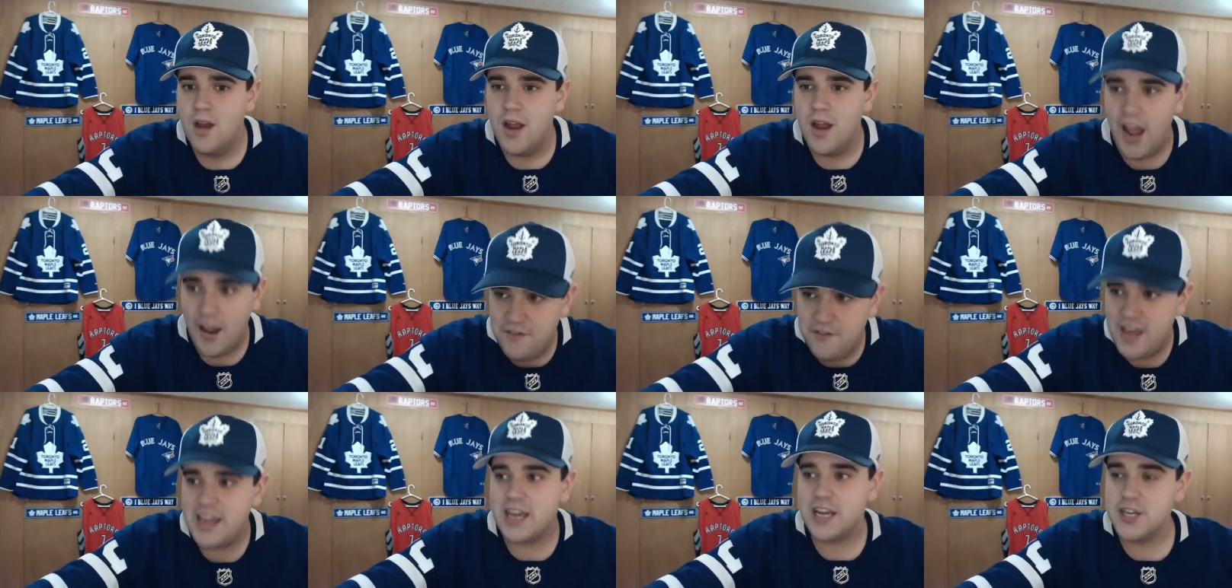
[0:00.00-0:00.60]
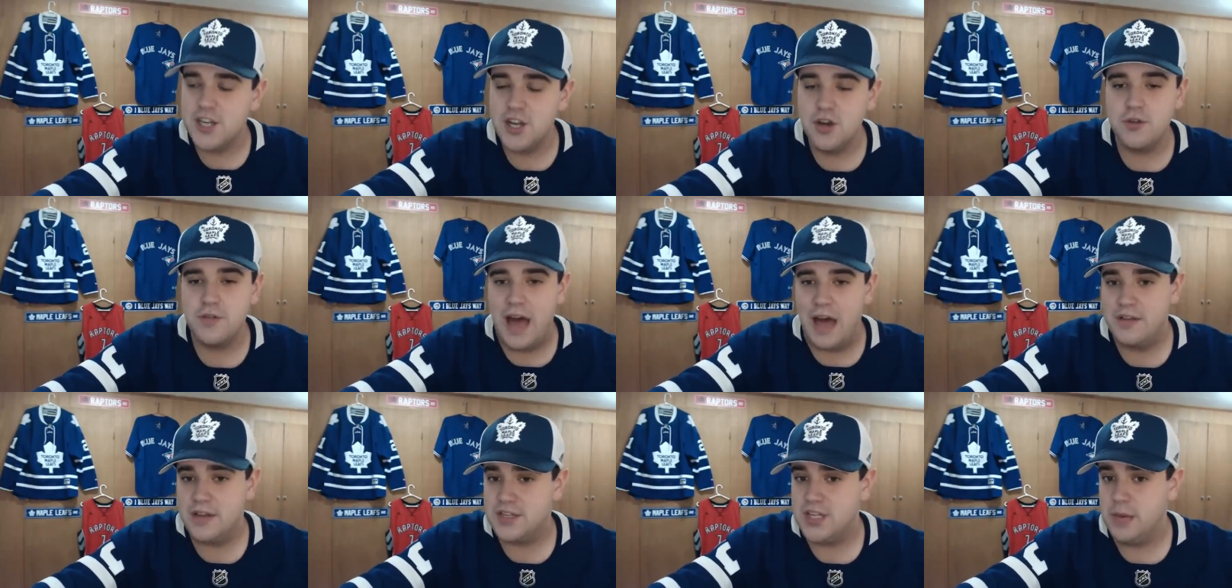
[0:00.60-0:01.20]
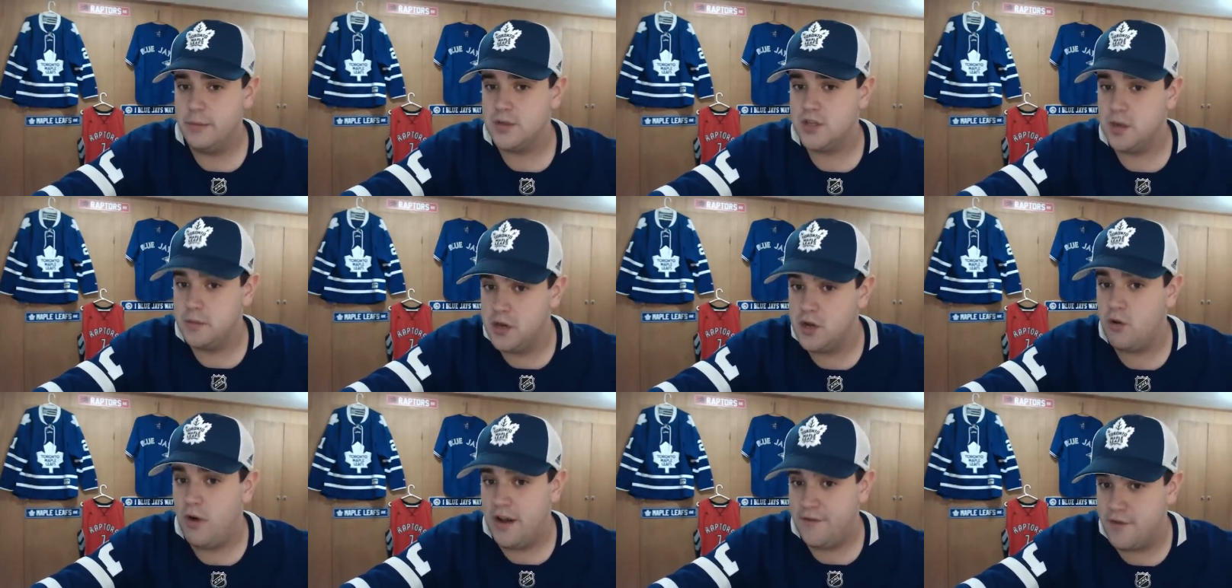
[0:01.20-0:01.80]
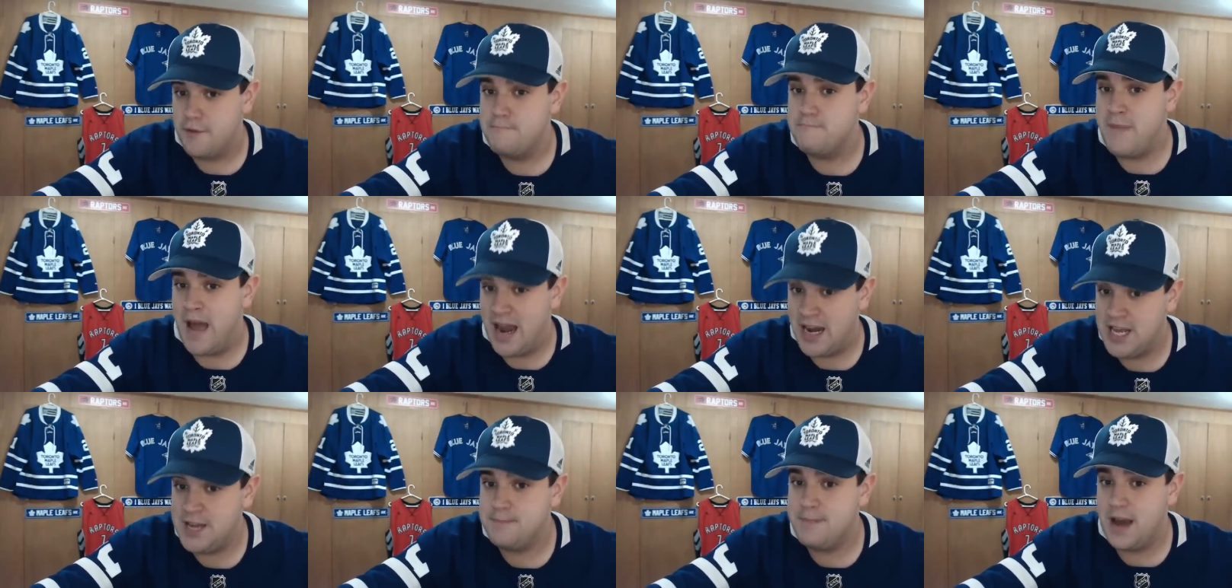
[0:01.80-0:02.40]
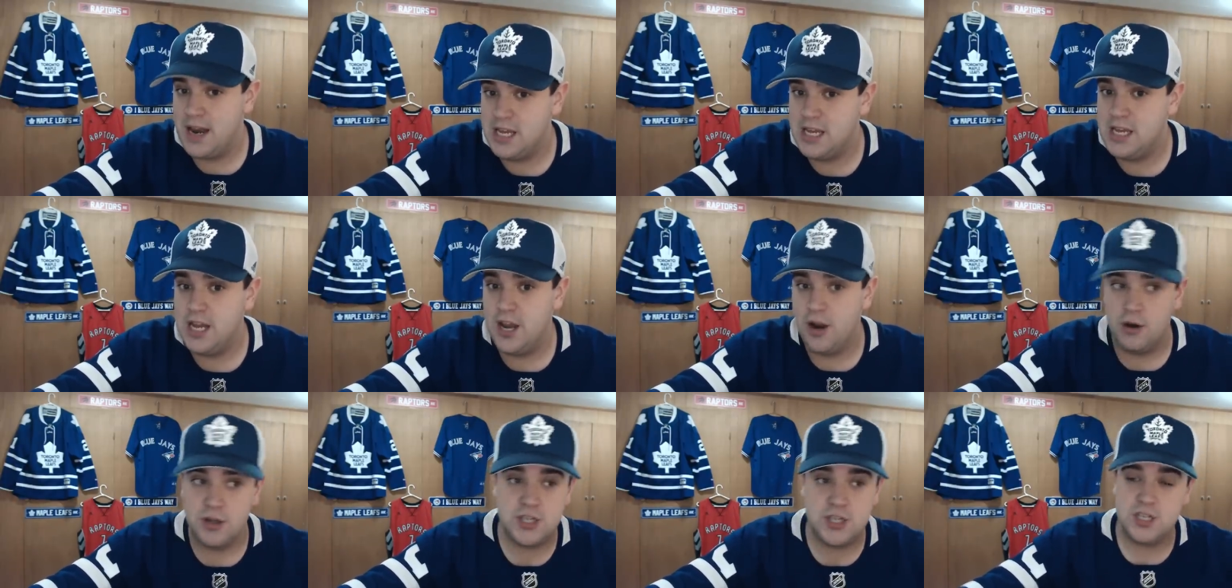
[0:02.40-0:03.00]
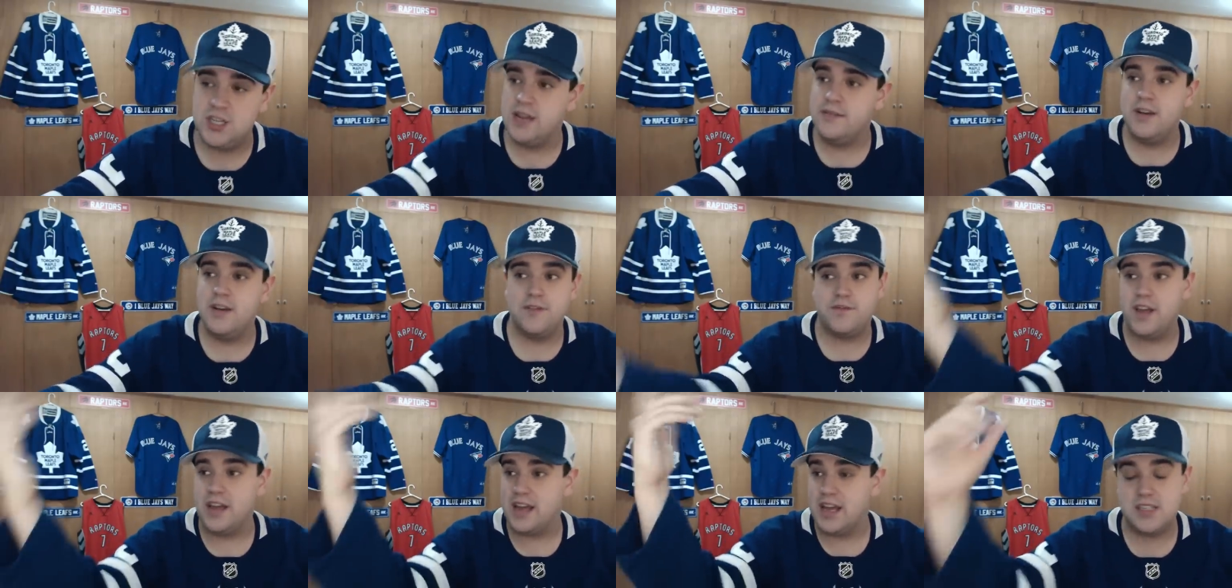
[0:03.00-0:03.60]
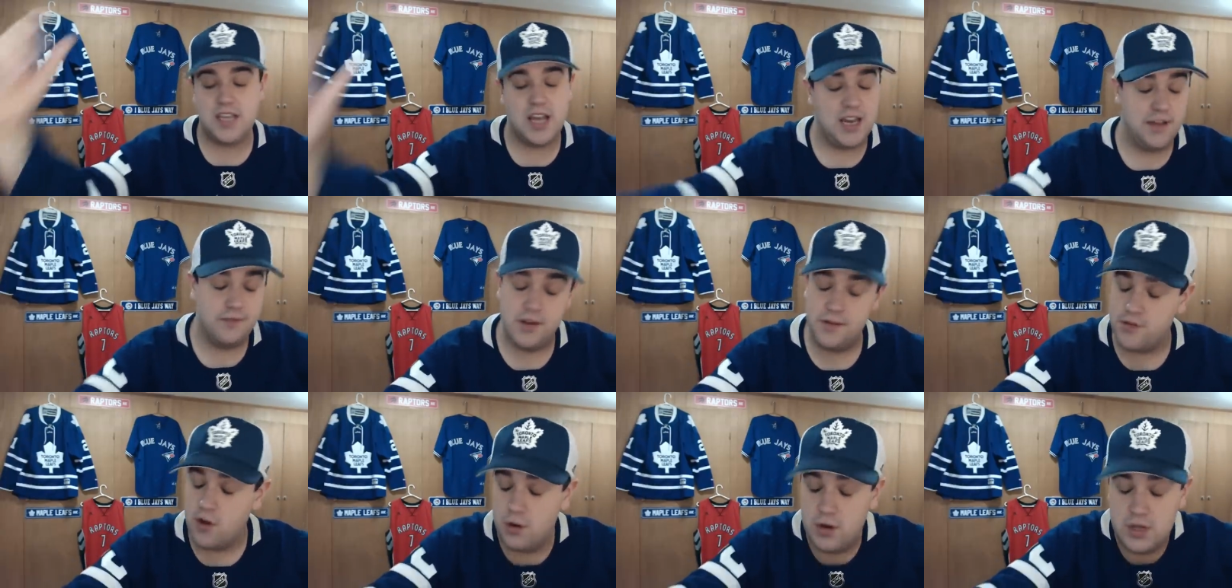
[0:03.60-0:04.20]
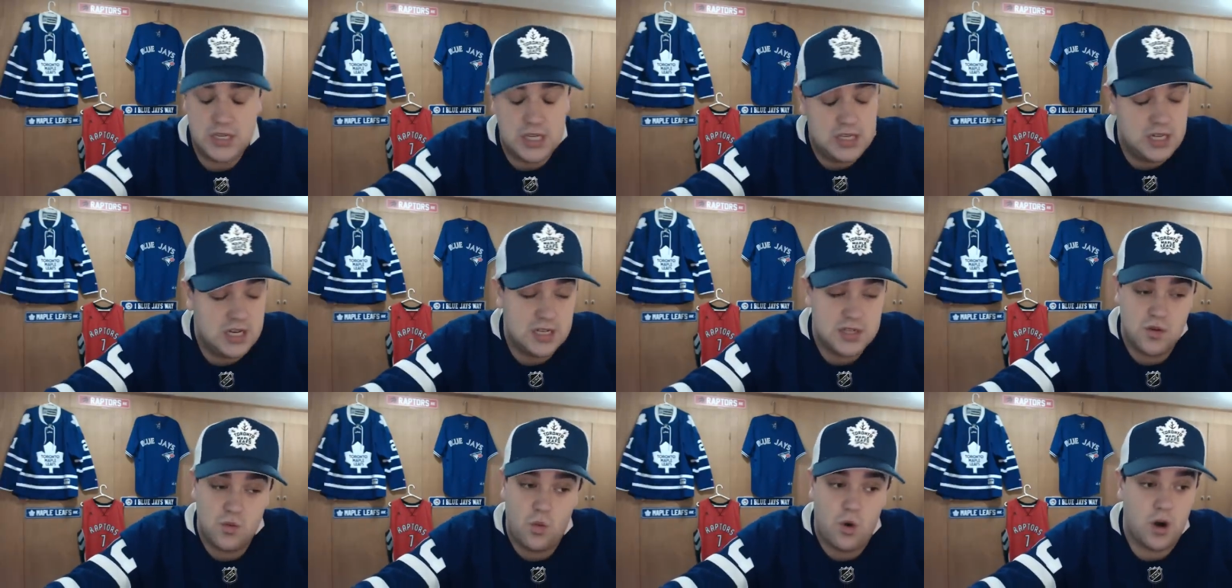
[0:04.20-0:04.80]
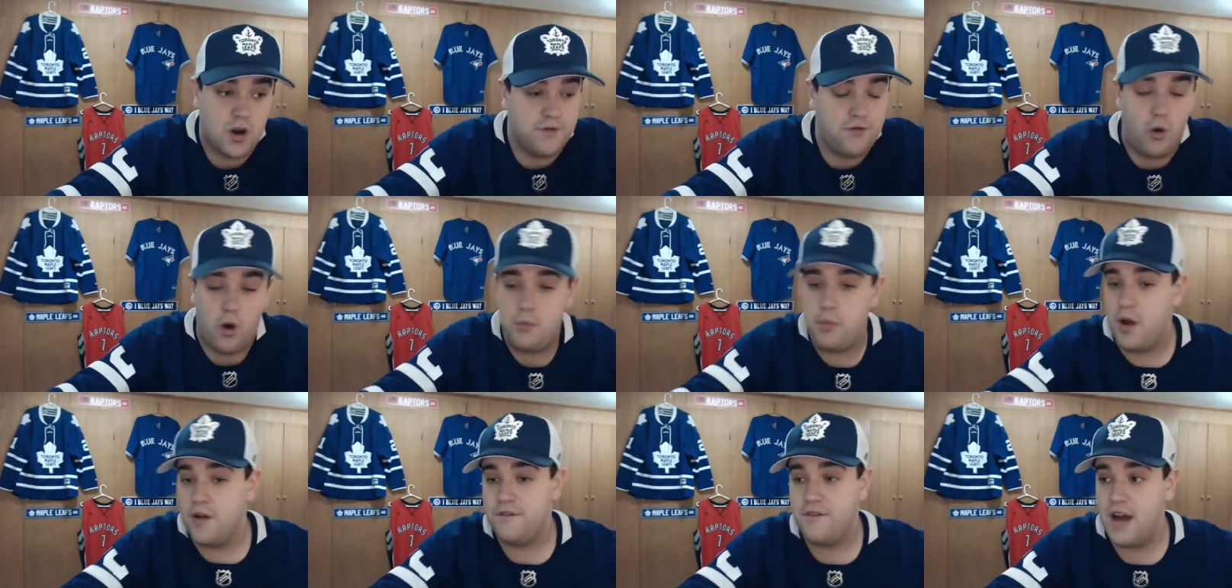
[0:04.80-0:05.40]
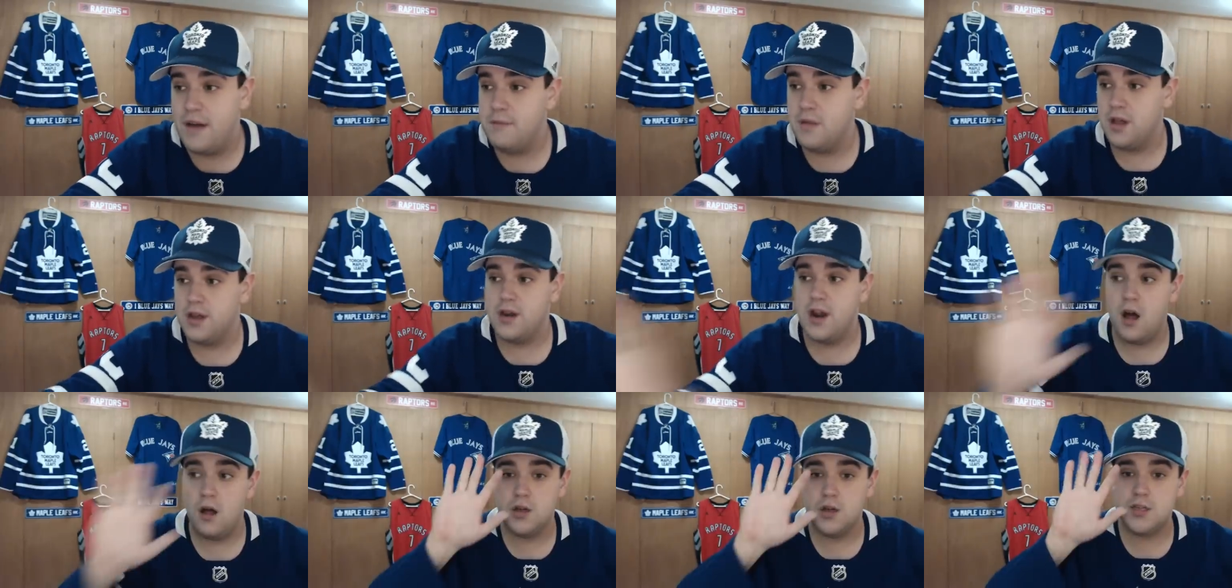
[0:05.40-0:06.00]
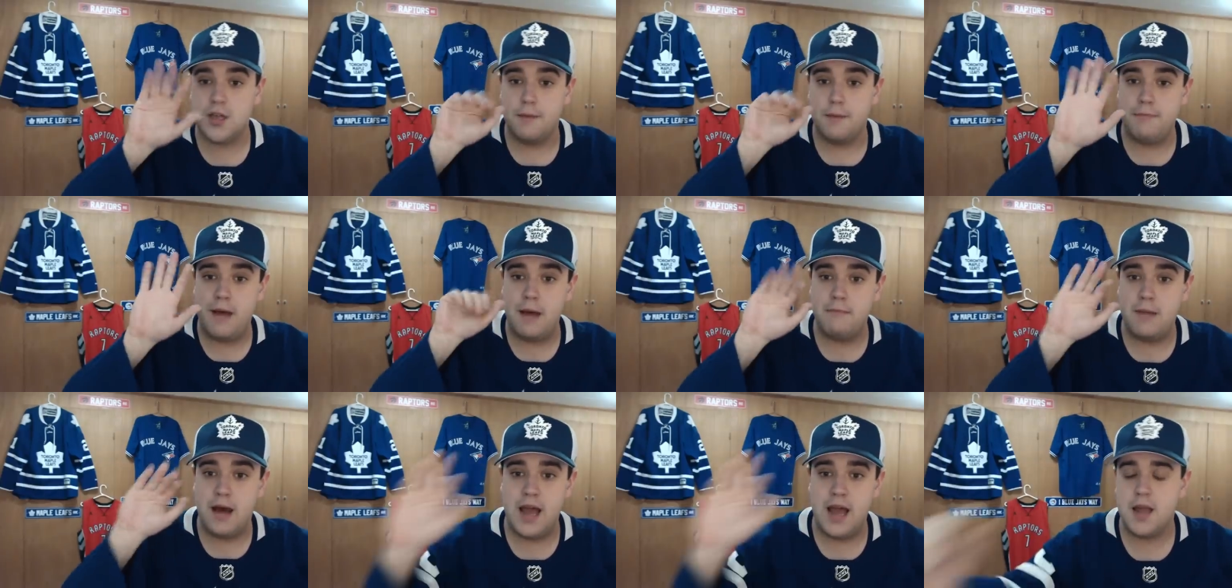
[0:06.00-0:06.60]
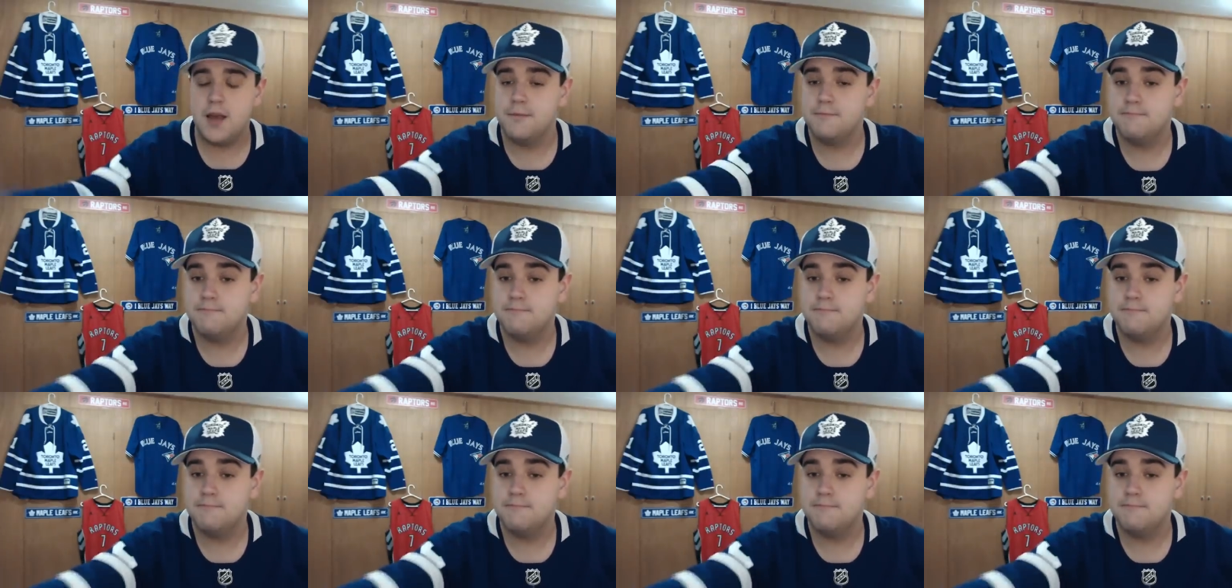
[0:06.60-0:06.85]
If they can do that, this team is going to be great for many, many years. Because even if, like I said, even if Cody Ceci doesn't work, $4.5 million, bye-bye.